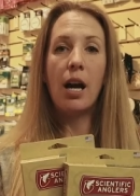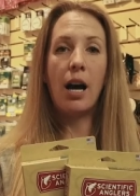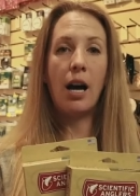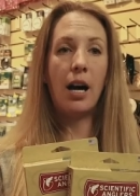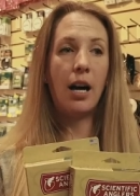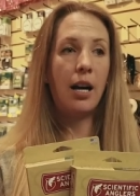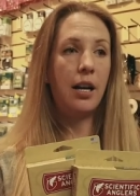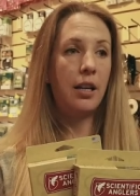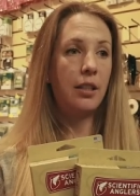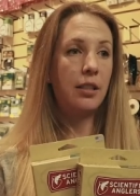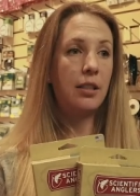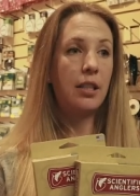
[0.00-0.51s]

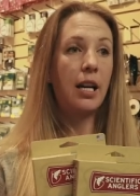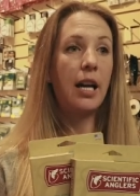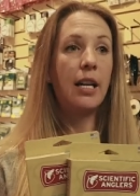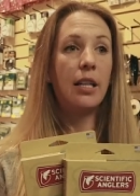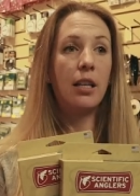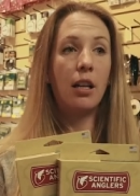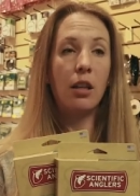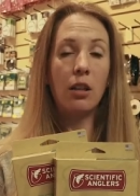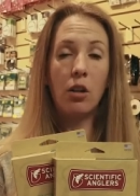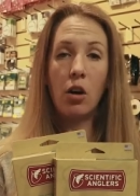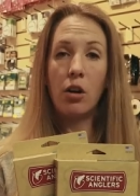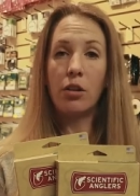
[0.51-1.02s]
uh,
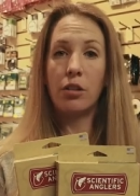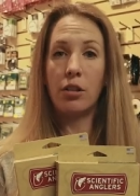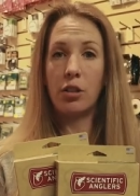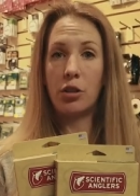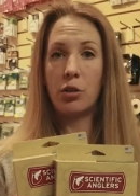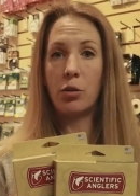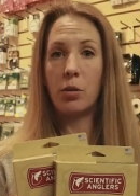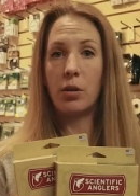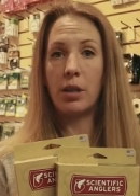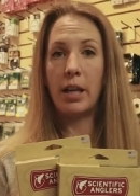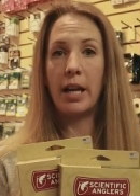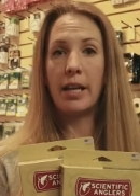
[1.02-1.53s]
tight along the
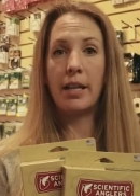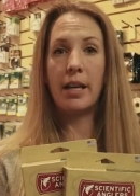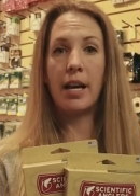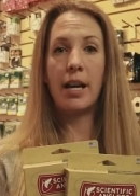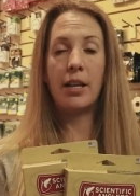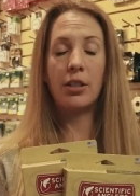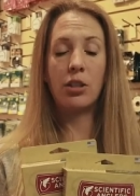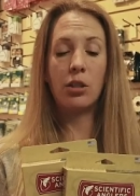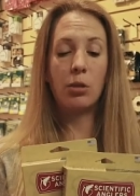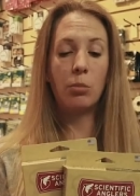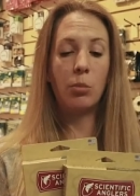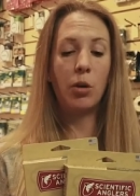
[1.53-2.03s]
shoreline
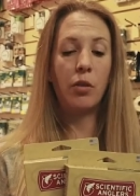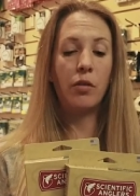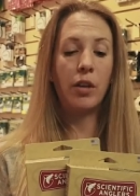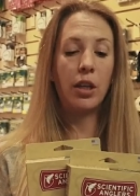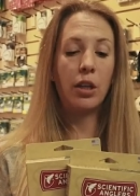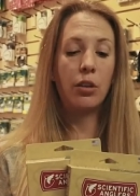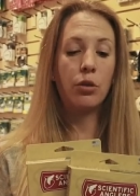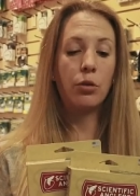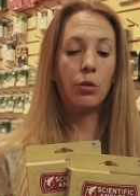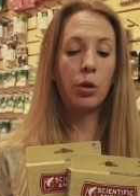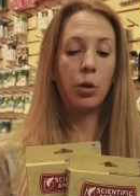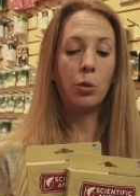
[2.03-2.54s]
as they're
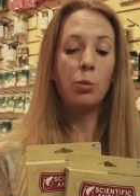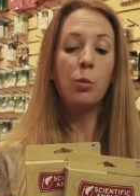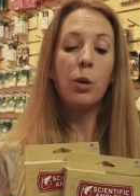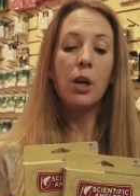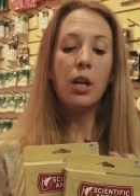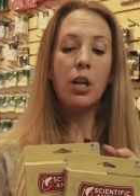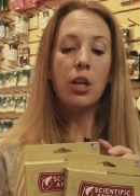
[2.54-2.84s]
moving through.